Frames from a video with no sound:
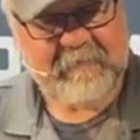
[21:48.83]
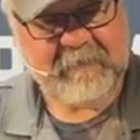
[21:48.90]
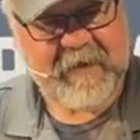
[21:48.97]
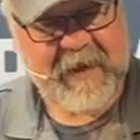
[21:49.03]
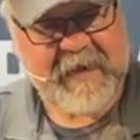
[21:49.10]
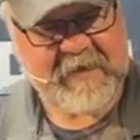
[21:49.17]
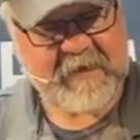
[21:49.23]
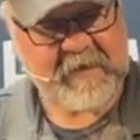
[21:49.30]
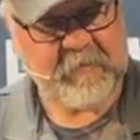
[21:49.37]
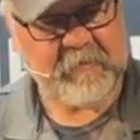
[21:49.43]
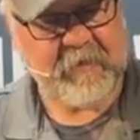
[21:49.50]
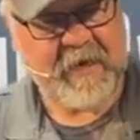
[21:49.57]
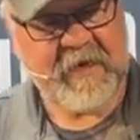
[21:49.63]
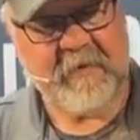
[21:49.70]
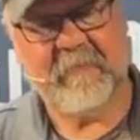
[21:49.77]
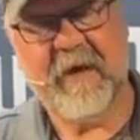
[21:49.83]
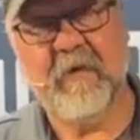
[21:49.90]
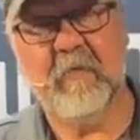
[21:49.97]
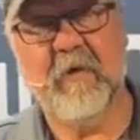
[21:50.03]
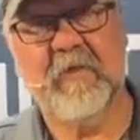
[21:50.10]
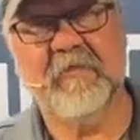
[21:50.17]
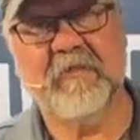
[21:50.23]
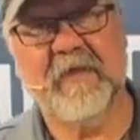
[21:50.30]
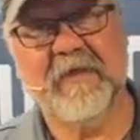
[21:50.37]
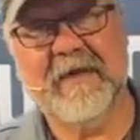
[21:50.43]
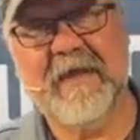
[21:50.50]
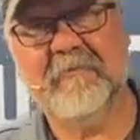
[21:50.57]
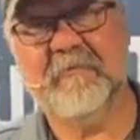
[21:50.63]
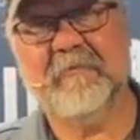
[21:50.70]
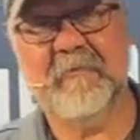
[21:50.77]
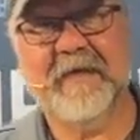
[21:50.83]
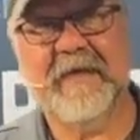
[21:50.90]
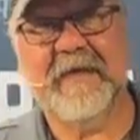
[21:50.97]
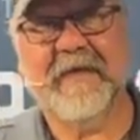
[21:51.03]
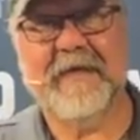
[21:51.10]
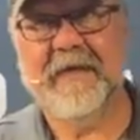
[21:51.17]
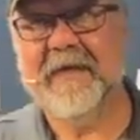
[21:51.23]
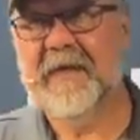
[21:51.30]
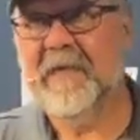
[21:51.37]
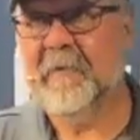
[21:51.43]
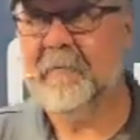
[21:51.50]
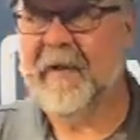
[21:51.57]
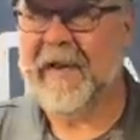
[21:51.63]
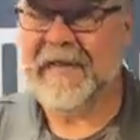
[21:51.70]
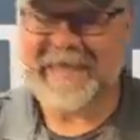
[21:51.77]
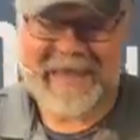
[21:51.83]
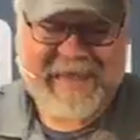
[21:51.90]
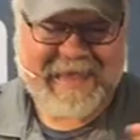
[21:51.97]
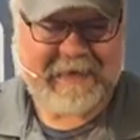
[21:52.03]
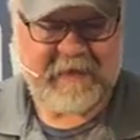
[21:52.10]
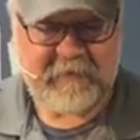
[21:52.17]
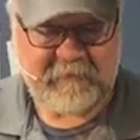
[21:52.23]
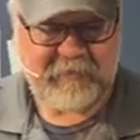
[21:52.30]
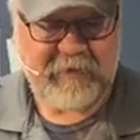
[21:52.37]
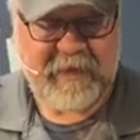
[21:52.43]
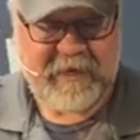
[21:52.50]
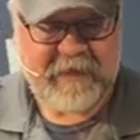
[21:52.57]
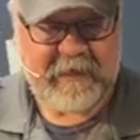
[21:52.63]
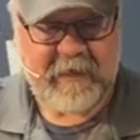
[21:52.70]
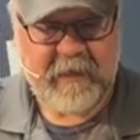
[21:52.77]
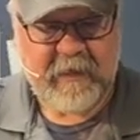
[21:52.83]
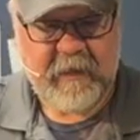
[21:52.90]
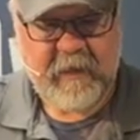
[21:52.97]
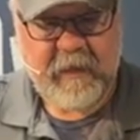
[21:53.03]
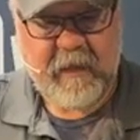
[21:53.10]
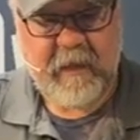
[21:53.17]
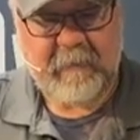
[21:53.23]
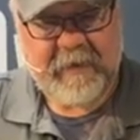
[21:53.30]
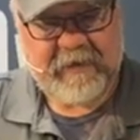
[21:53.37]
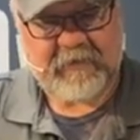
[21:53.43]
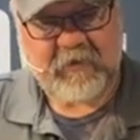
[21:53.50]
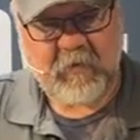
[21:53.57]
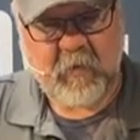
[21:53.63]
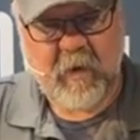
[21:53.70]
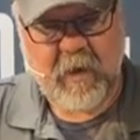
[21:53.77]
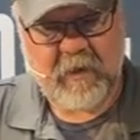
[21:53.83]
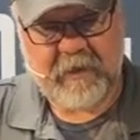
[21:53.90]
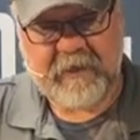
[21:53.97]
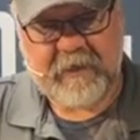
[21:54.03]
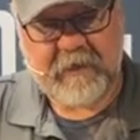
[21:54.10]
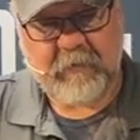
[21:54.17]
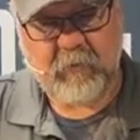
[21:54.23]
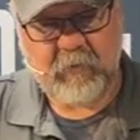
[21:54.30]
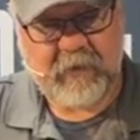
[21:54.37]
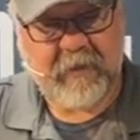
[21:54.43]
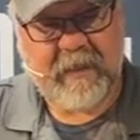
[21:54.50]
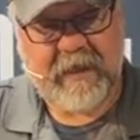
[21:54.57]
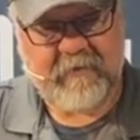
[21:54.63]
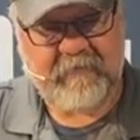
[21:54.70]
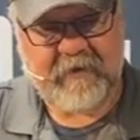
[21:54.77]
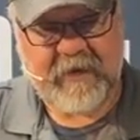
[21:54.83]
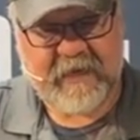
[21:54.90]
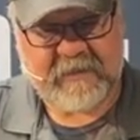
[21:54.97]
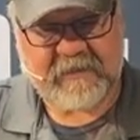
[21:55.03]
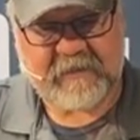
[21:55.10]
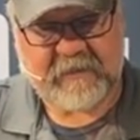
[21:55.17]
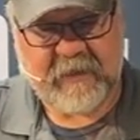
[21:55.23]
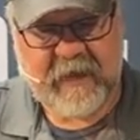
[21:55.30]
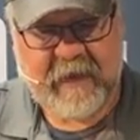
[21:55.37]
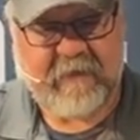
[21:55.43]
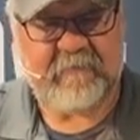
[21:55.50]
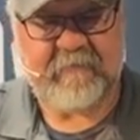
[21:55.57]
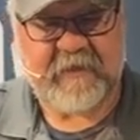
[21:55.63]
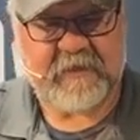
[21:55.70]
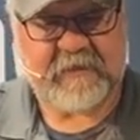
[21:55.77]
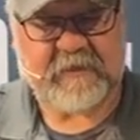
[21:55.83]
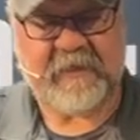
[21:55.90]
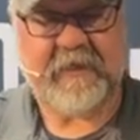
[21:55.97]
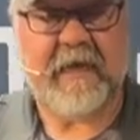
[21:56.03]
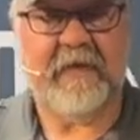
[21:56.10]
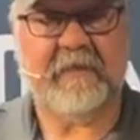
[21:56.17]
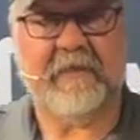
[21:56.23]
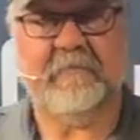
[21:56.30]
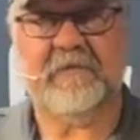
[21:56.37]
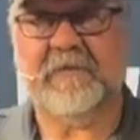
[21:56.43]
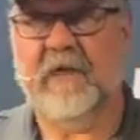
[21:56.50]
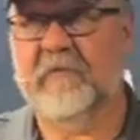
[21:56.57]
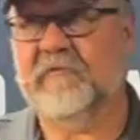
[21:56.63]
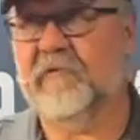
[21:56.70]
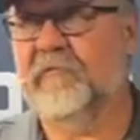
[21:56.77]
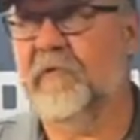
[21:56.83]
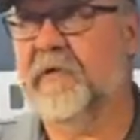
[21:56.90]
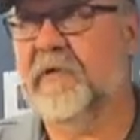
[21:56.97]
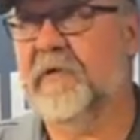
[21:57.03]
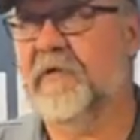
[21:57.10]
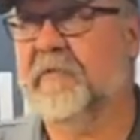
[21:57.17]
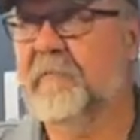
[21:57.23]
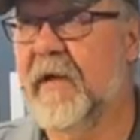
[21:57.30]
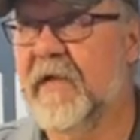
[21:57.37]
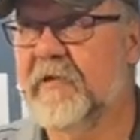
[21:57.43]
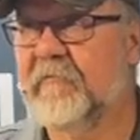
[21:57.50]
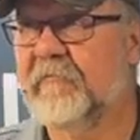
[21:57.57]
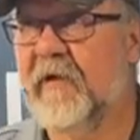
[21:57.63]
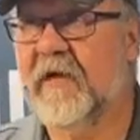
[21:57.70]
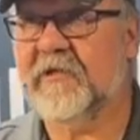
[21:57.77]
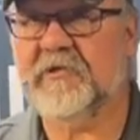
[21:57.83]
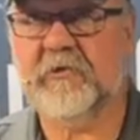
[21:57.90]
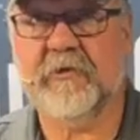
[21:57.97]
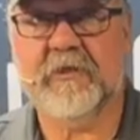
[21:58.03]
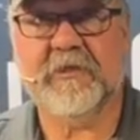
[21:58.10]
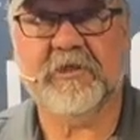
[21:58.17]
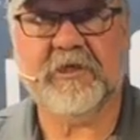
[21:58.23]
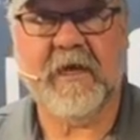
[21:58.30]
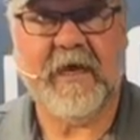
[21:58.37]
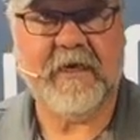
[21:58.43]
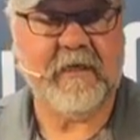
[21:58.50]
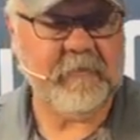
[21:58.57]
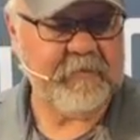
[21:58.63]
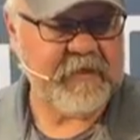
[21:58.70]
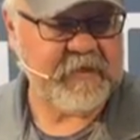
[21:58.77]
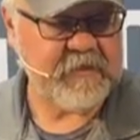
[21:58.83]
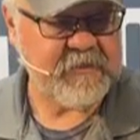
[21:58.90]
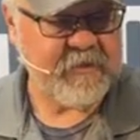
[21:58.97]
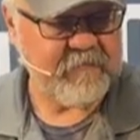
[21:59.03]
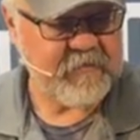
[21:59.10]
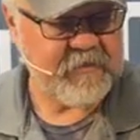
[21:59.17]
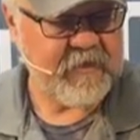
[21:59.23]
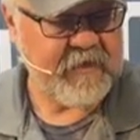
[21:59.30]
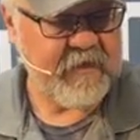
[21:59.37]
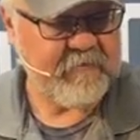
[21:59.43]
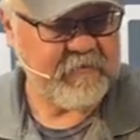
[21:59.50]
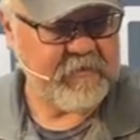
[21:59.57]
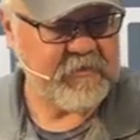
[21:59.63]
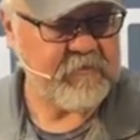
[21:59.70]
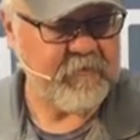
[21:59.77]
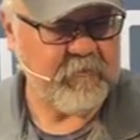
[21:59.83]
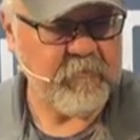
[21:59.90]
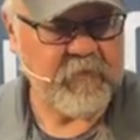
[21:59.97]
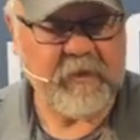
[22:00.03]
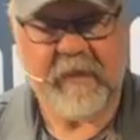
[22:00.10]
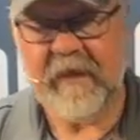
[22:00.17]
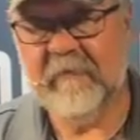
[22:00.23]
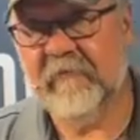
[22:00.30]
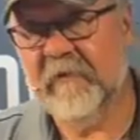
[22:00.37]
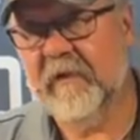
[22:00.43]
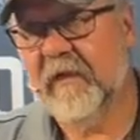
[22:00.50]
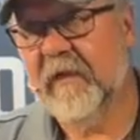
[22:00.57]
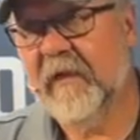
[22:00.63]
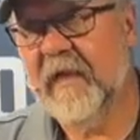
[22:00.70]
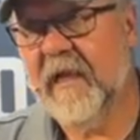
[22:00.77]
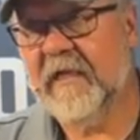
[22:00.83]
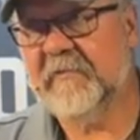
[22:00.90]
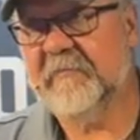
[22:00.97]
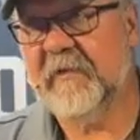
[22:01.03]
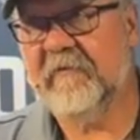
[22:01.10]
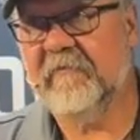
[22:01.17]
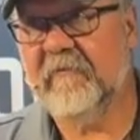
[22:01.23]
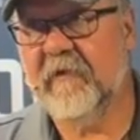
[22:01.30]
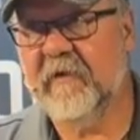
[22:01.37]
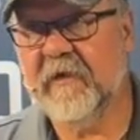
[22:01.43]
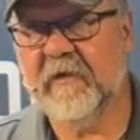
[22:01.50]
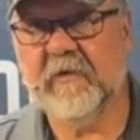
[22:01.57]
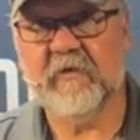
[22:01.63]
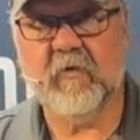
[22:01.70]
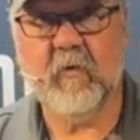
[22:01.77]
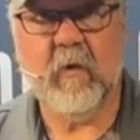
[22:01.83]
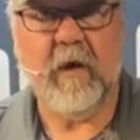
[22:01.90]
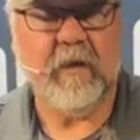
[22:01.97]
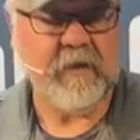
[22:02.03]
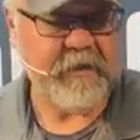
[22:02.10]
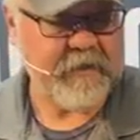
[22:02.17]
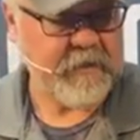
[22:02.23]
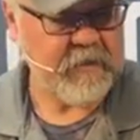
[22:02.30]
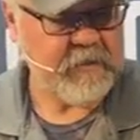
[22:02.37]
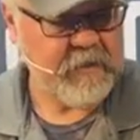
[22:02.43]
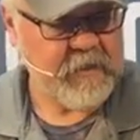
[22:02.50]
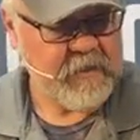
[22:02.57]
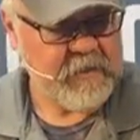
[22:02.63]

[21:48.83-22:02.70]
if I had to complain about one thing, that would be it. But I can't complain about the quality. Real Avid has obviously got themselves a very good manufacturer in China because everything I've used from Real Avid has been very good quality.